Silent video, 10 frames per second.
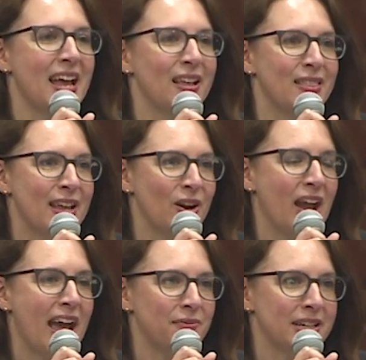their
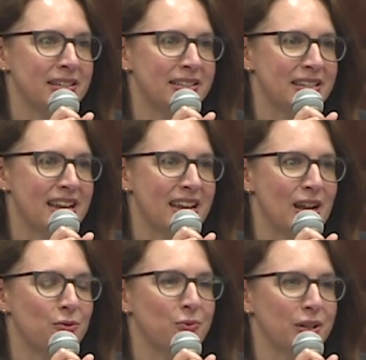
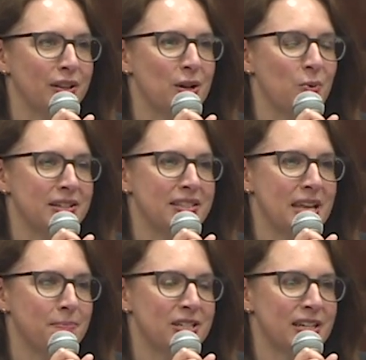advocacy really was the
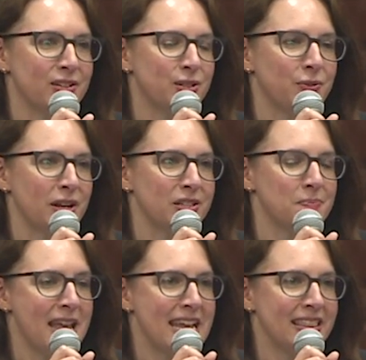impetus for us
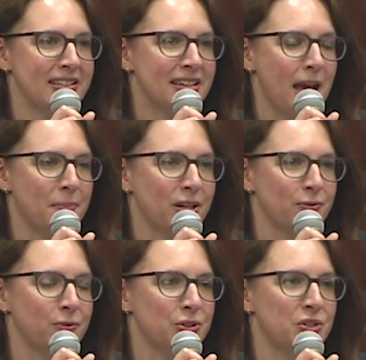making this happen
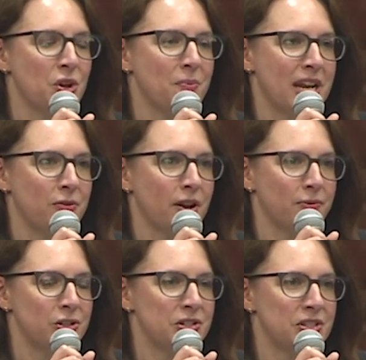for so many
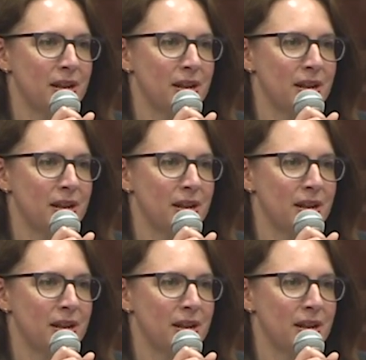refugees and